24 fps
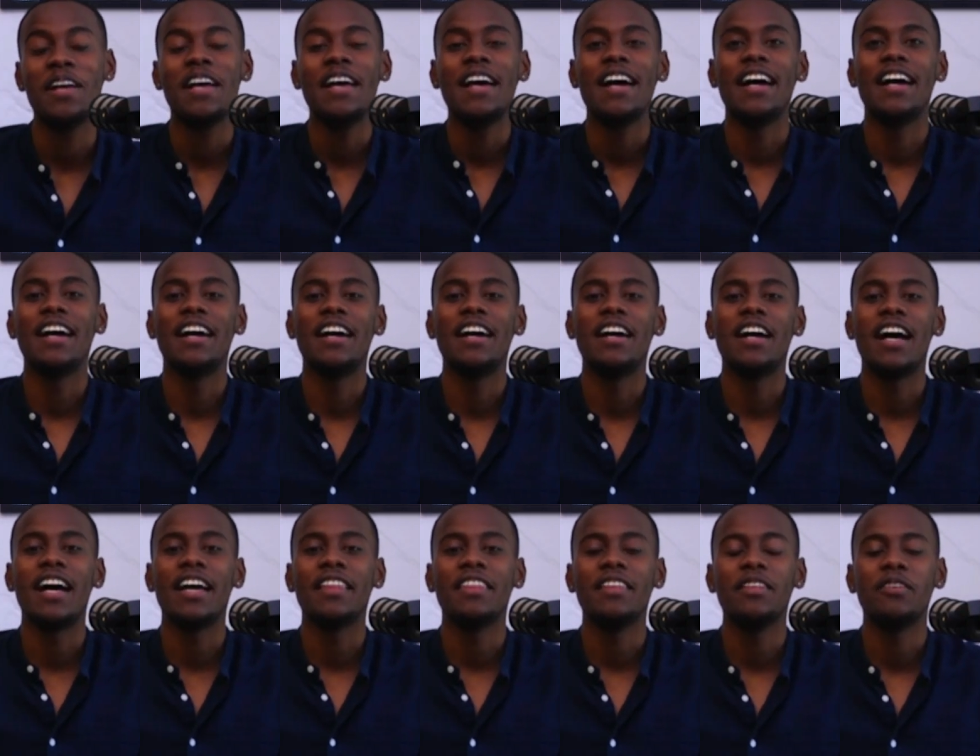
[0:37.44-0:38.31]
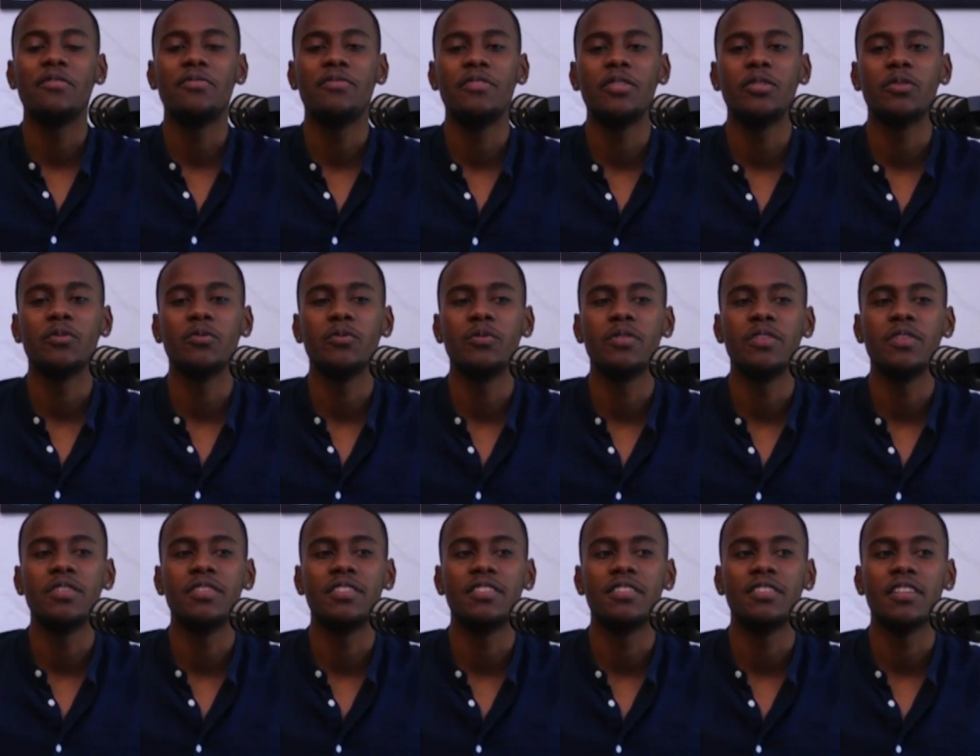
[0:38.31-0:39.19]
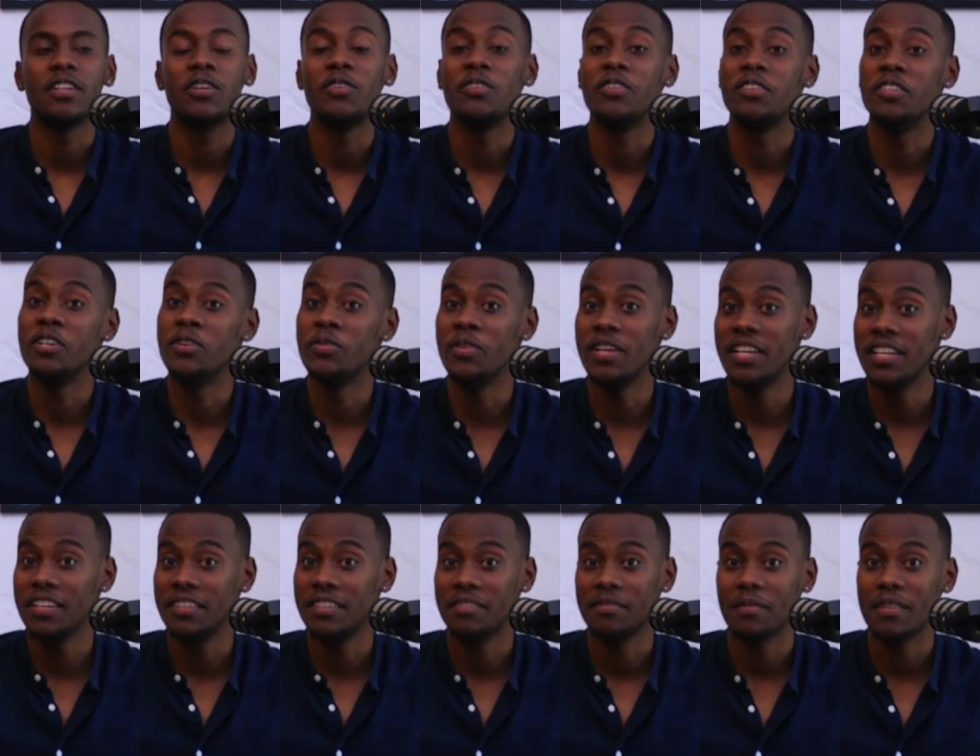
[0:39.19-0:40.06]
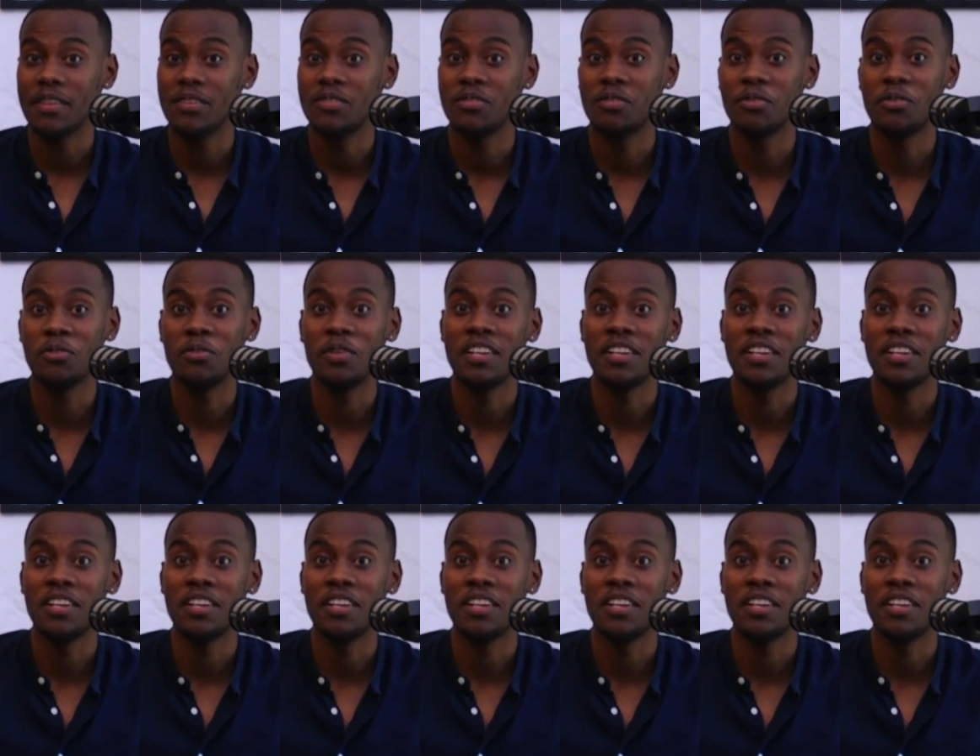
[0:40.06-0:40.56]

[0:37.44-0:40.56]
I think the first one was I got a degree. So.